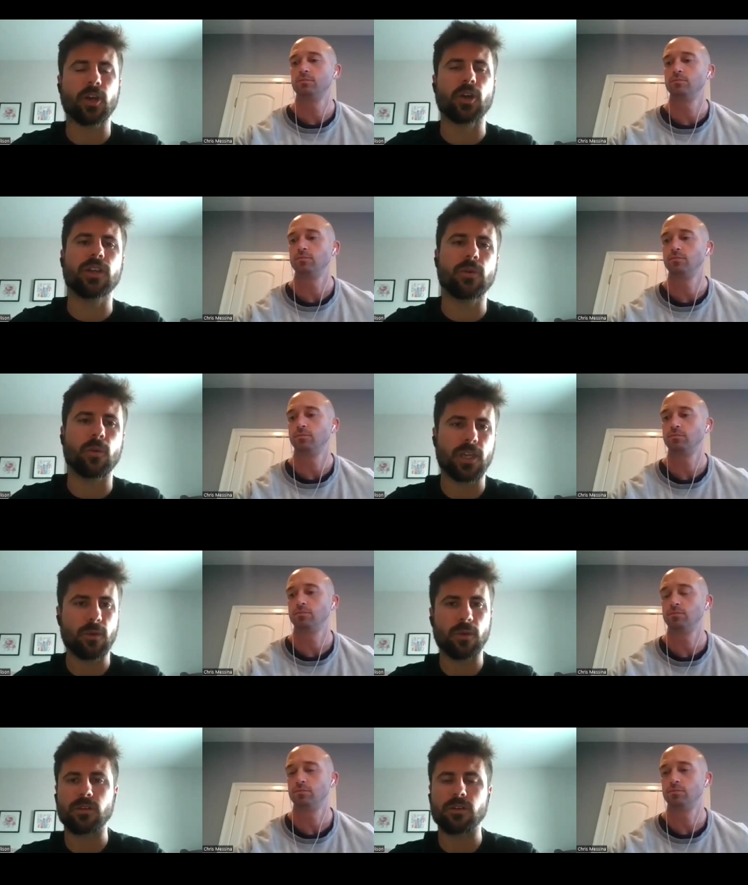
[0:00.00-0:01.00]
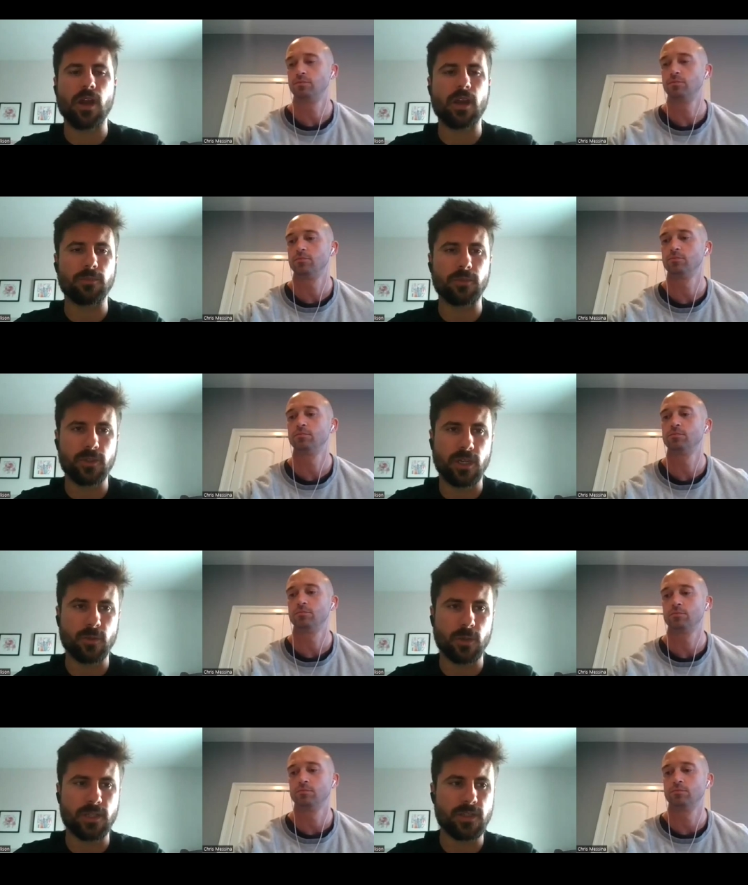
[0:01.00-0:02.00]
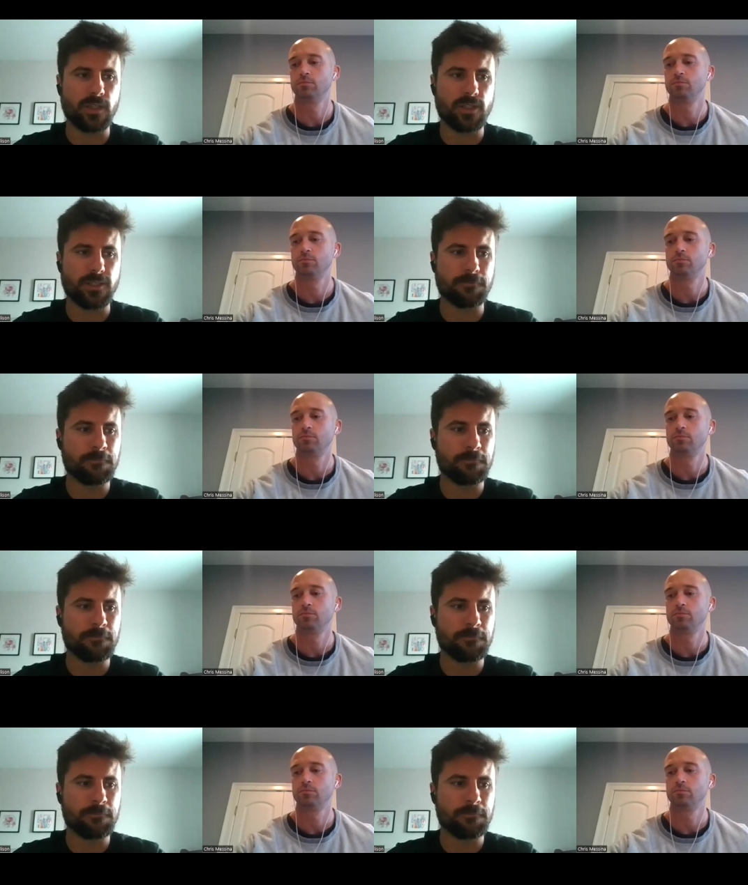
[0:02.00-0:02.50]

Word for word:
Speaker 1: currently working with the Toronto Blue Jays organization.